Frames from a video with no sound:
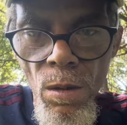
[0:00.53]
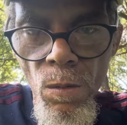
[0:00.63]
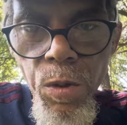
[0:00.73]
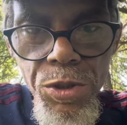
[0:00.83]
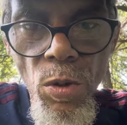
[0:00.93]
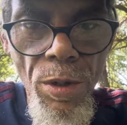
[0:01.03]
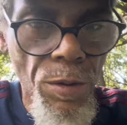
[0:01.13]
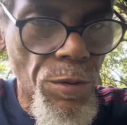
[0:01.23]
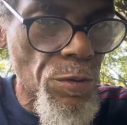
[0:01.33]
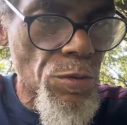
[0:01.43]
What's going on
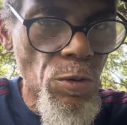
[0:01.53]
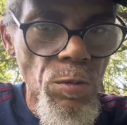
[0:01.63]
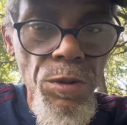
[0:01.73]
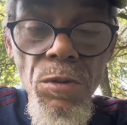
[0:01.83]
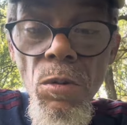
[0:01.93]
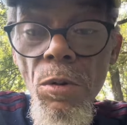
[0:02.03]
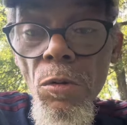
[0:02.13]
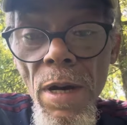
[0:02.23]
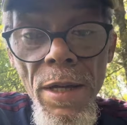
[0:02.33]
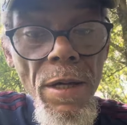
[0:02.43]
YouTube? What's going on
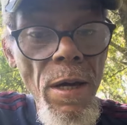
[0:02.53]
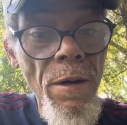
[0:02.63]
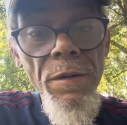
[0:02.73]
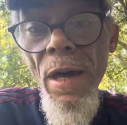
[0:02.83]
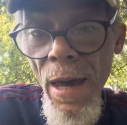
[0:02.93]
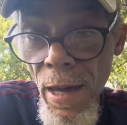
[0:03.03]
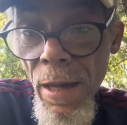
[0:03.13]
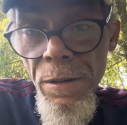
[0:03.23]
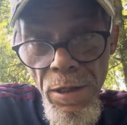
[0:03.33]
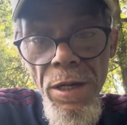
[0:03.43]
my youngest
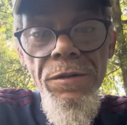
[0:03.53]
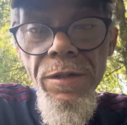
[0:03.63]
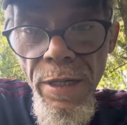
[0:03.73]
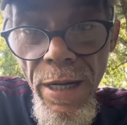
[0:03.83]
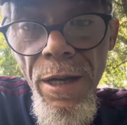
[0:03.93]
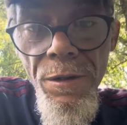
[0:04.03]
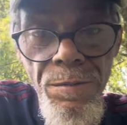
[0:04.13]
and yes ladies?